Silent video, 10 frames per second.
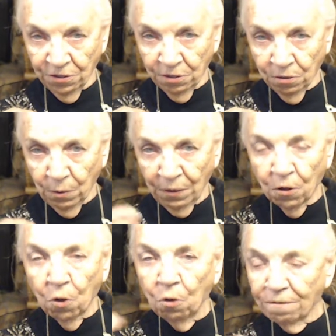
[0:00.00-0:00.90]
with the
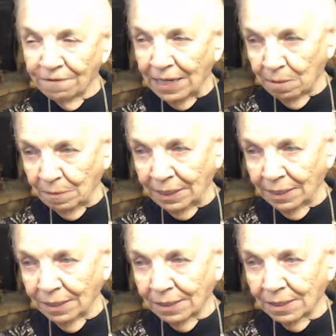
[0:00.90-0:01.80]
whole family
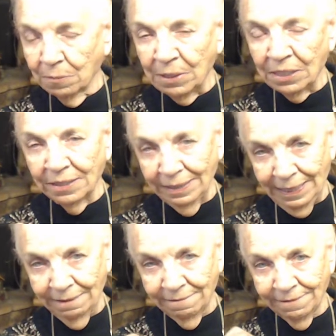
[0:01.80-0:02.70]
coming to live